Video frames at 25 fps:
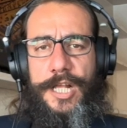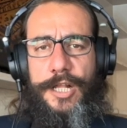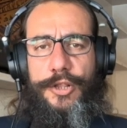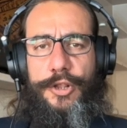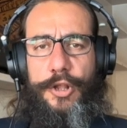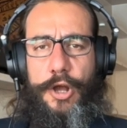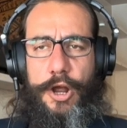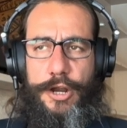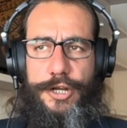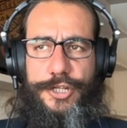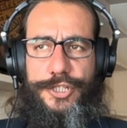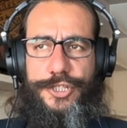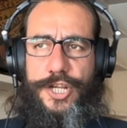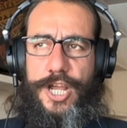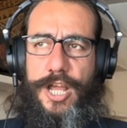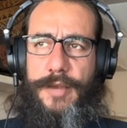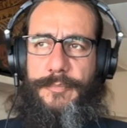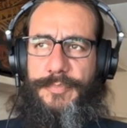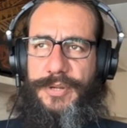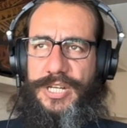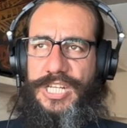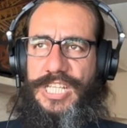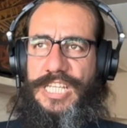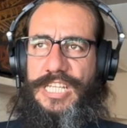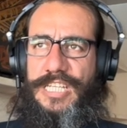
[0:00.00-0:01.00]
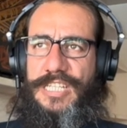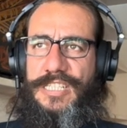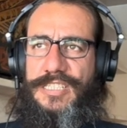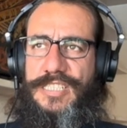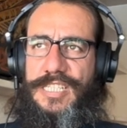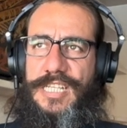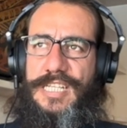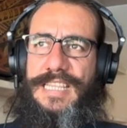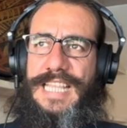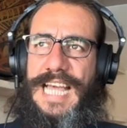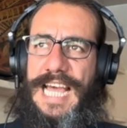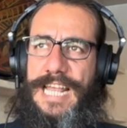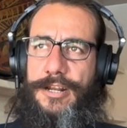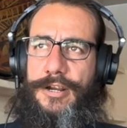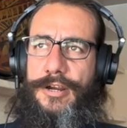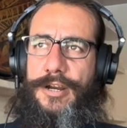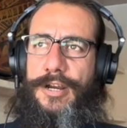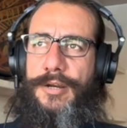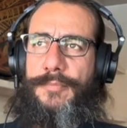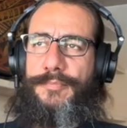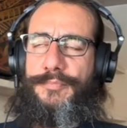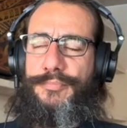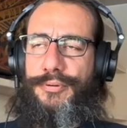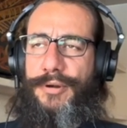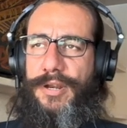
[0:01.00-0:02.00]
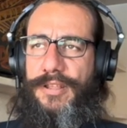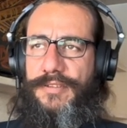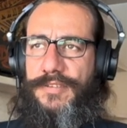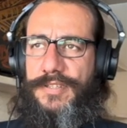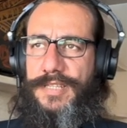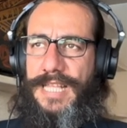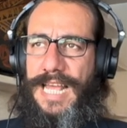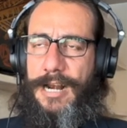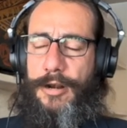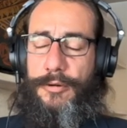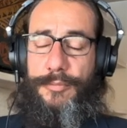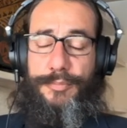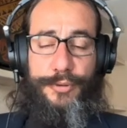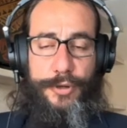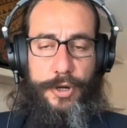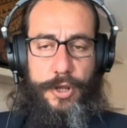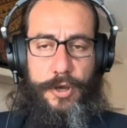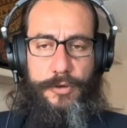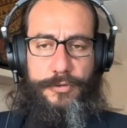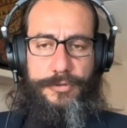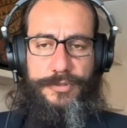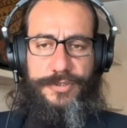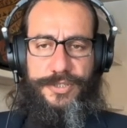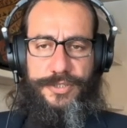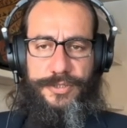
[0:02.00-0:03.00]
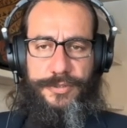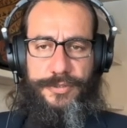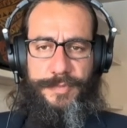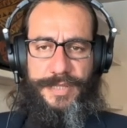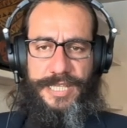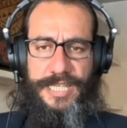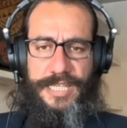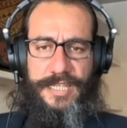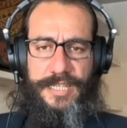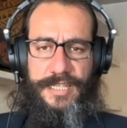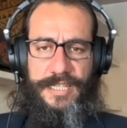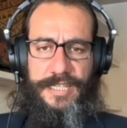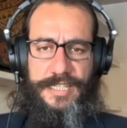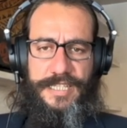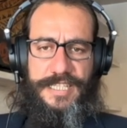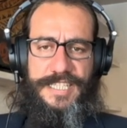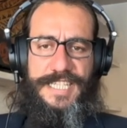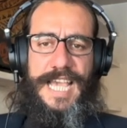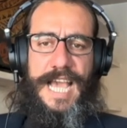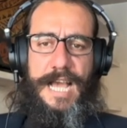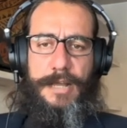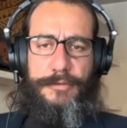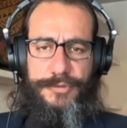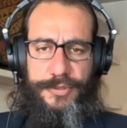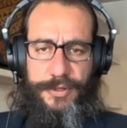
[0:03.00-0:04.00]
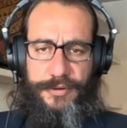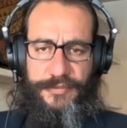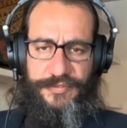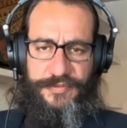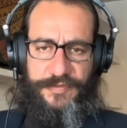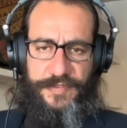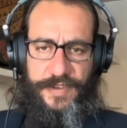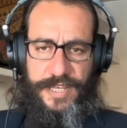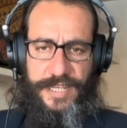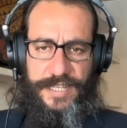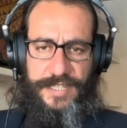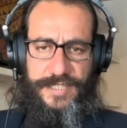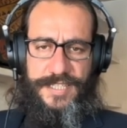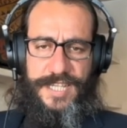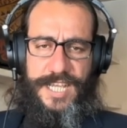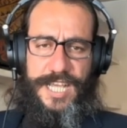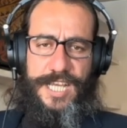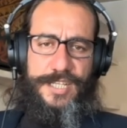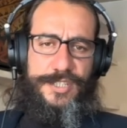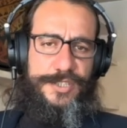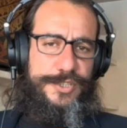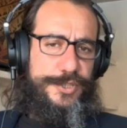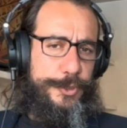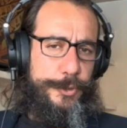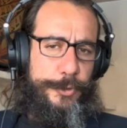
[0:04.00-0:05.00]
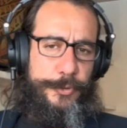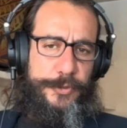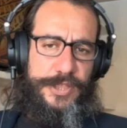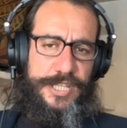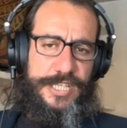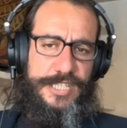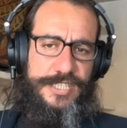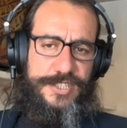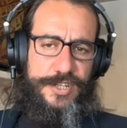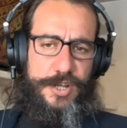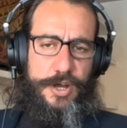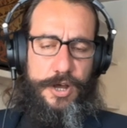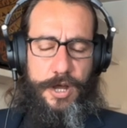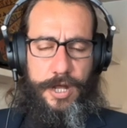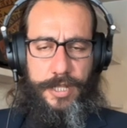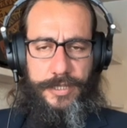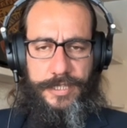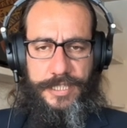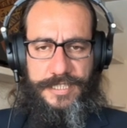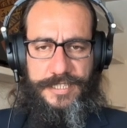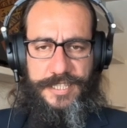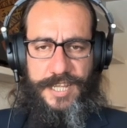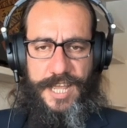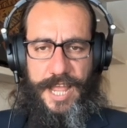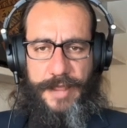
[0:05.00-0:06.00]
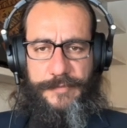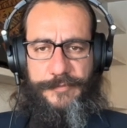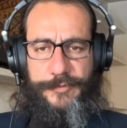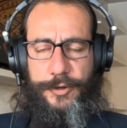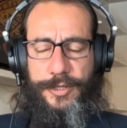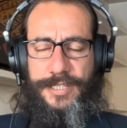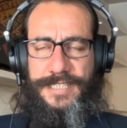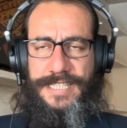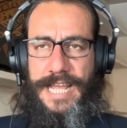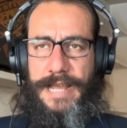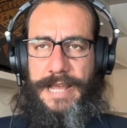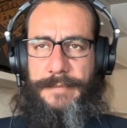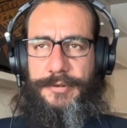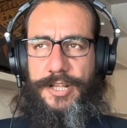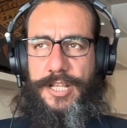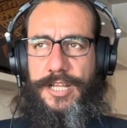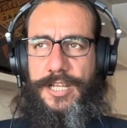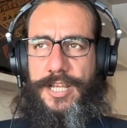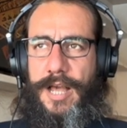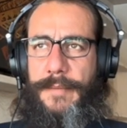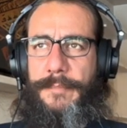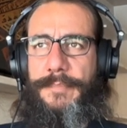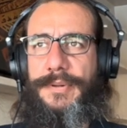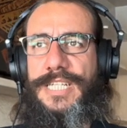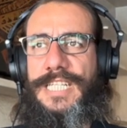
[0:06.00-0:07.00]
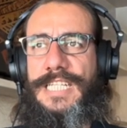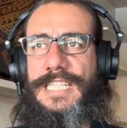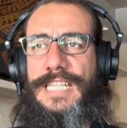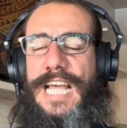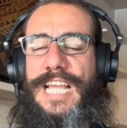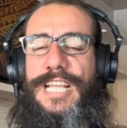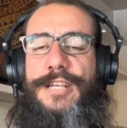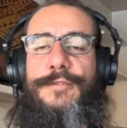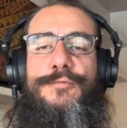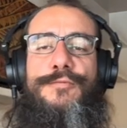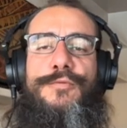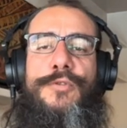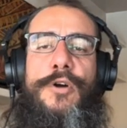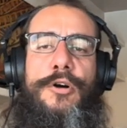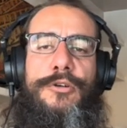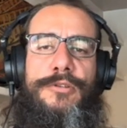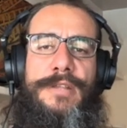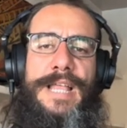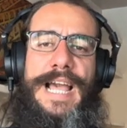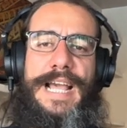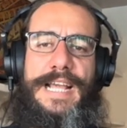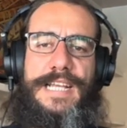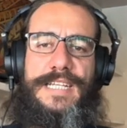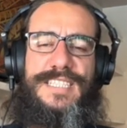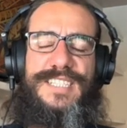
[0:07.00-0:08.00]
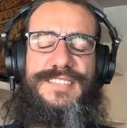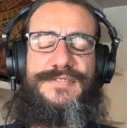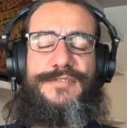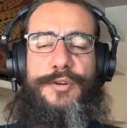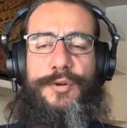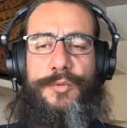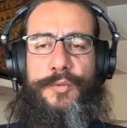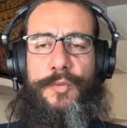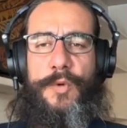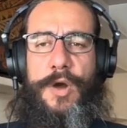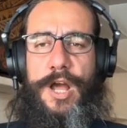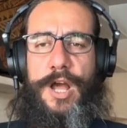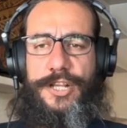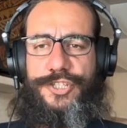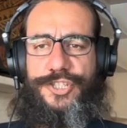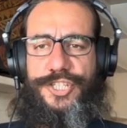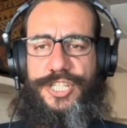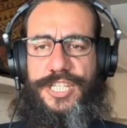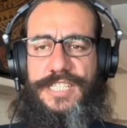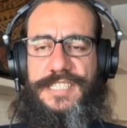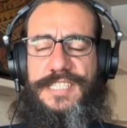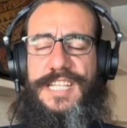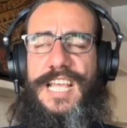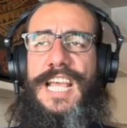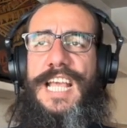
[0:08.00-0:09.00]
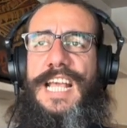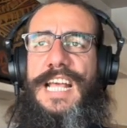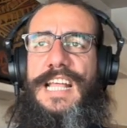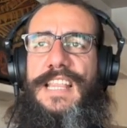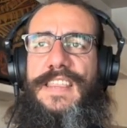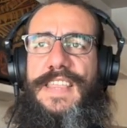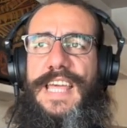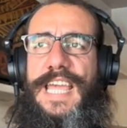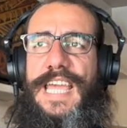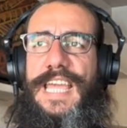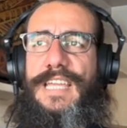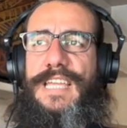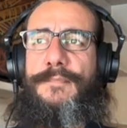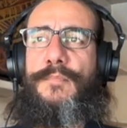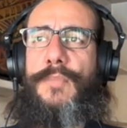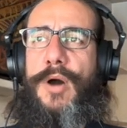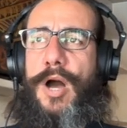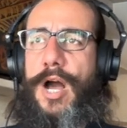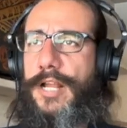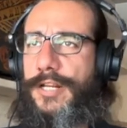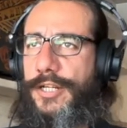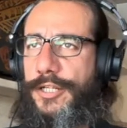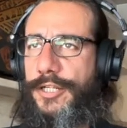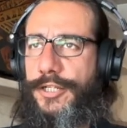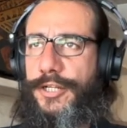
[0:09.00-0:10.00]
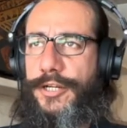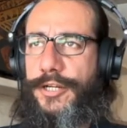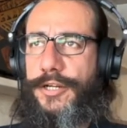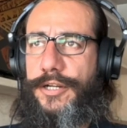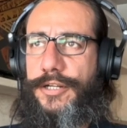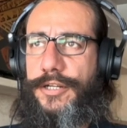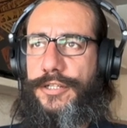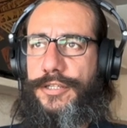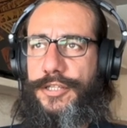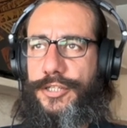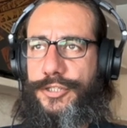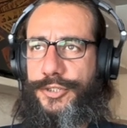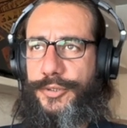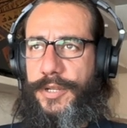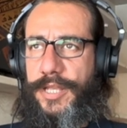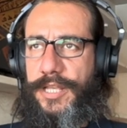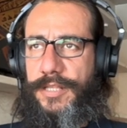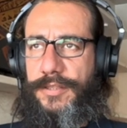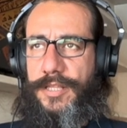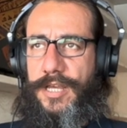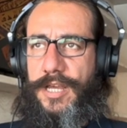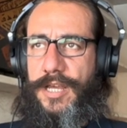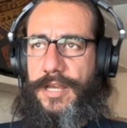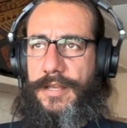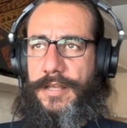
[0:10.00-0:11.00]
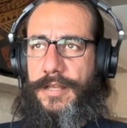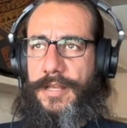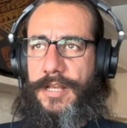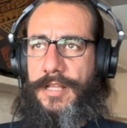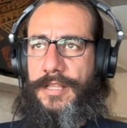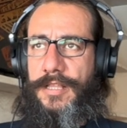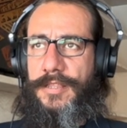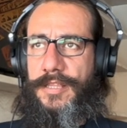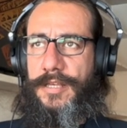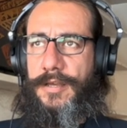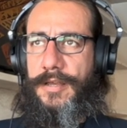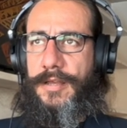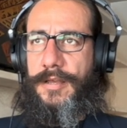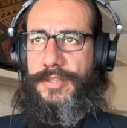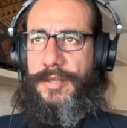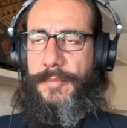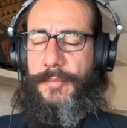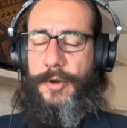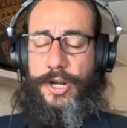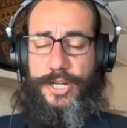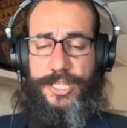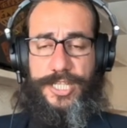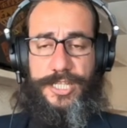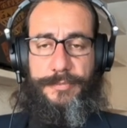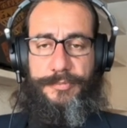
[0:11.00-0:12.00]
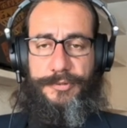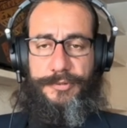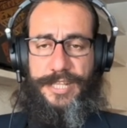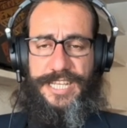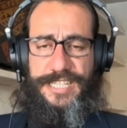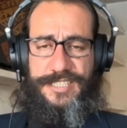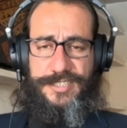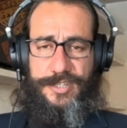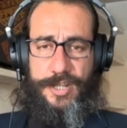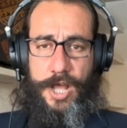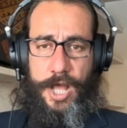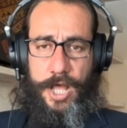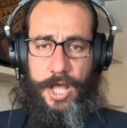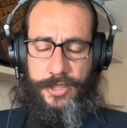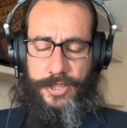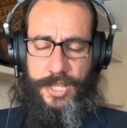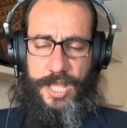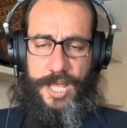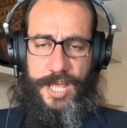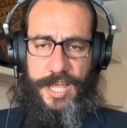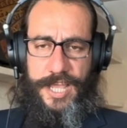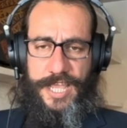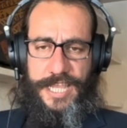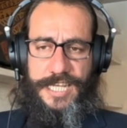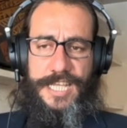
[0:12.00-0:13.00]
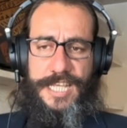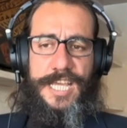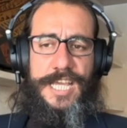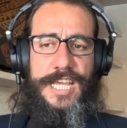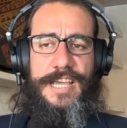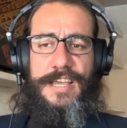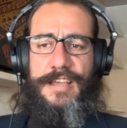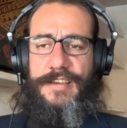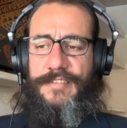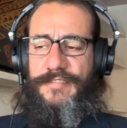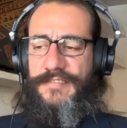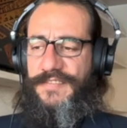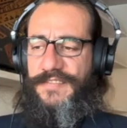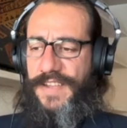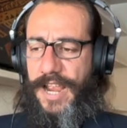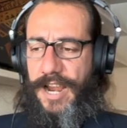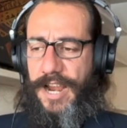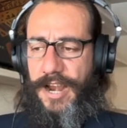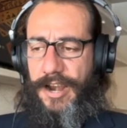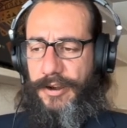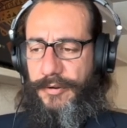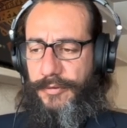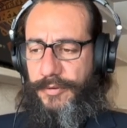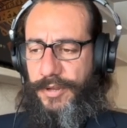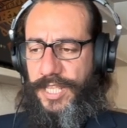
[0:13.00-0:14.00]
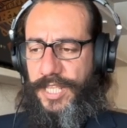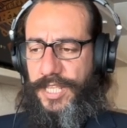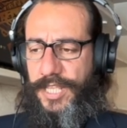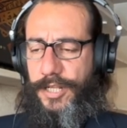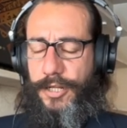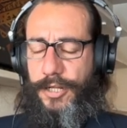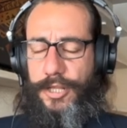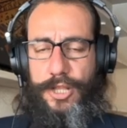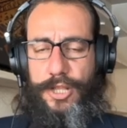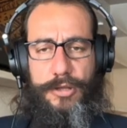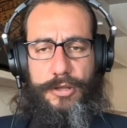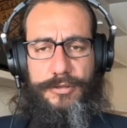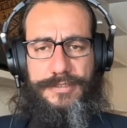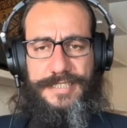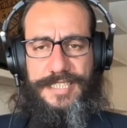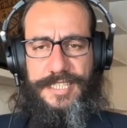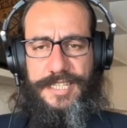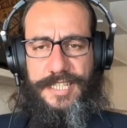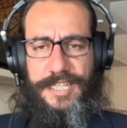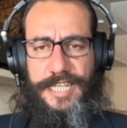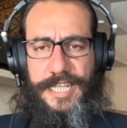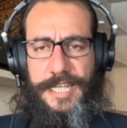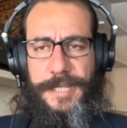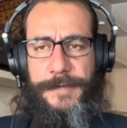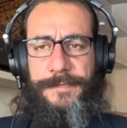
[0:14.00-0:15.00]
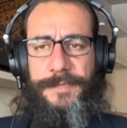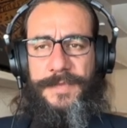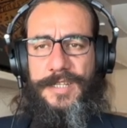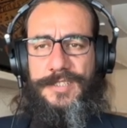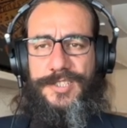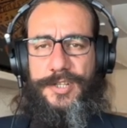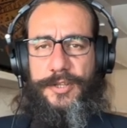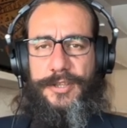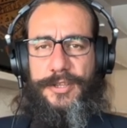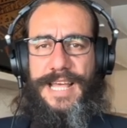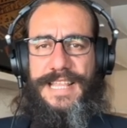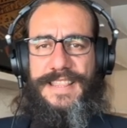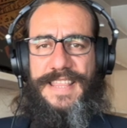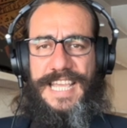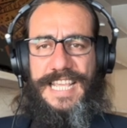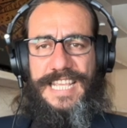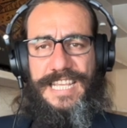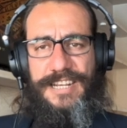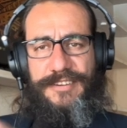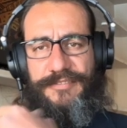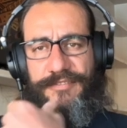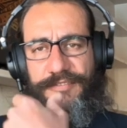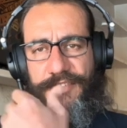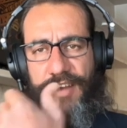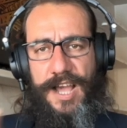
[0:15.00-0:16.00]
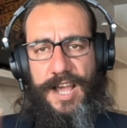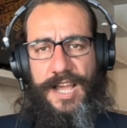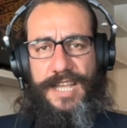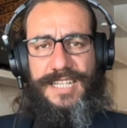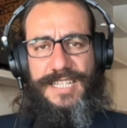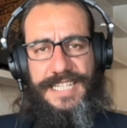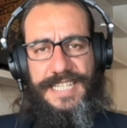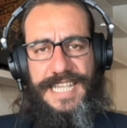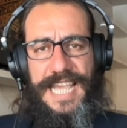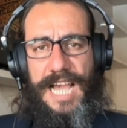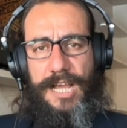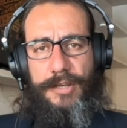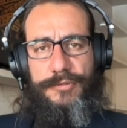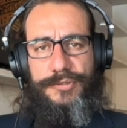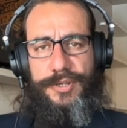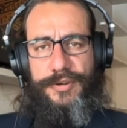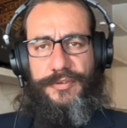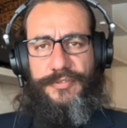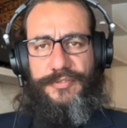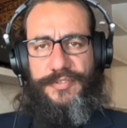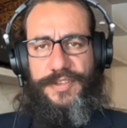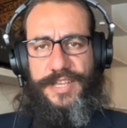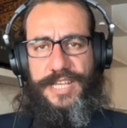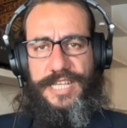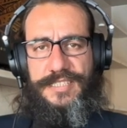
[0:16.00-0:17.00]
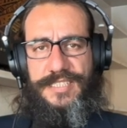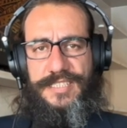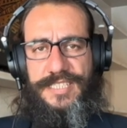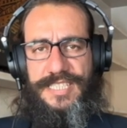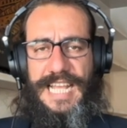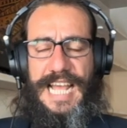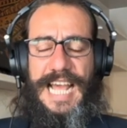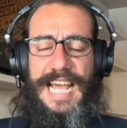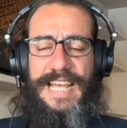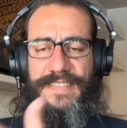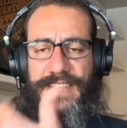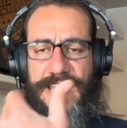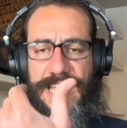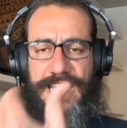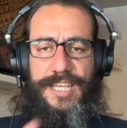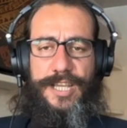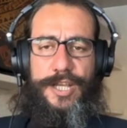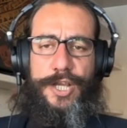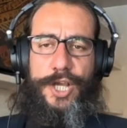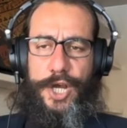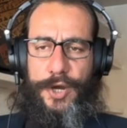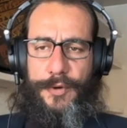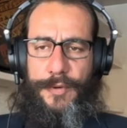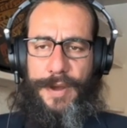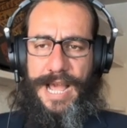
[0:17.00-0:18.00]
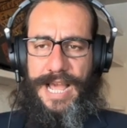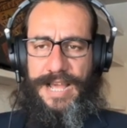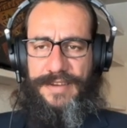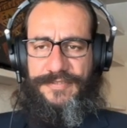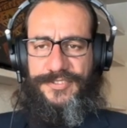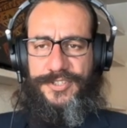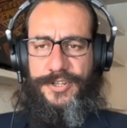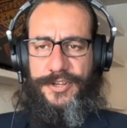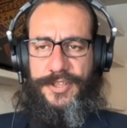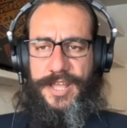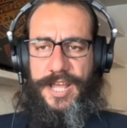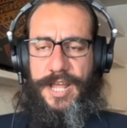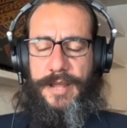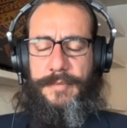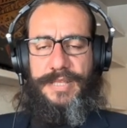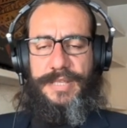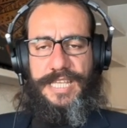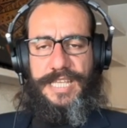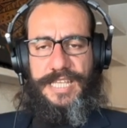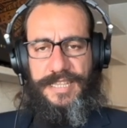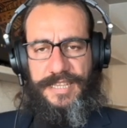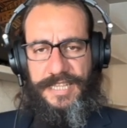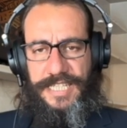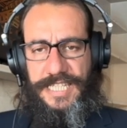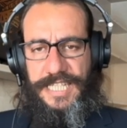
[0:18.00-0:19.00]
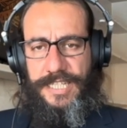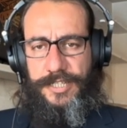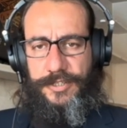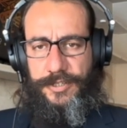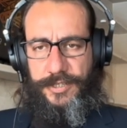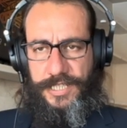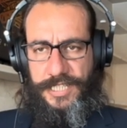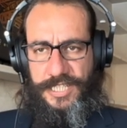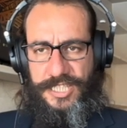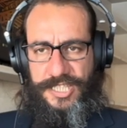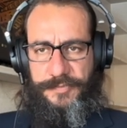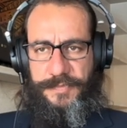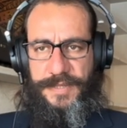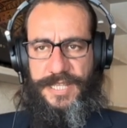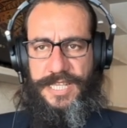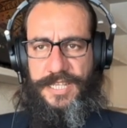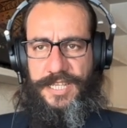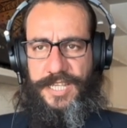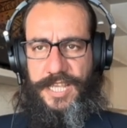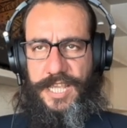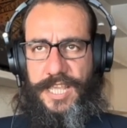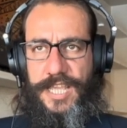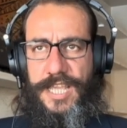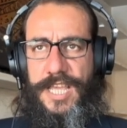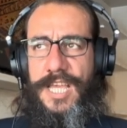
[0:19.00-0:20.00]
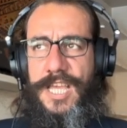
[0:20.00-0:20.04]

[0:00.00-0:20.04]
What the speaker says: Large companies that are prone to being counterfeit do this all the time. For example, a company like Rolex for watches, they monitor the marketplace online very closely so that they can find counterfeits and they can go after them, legally speaking.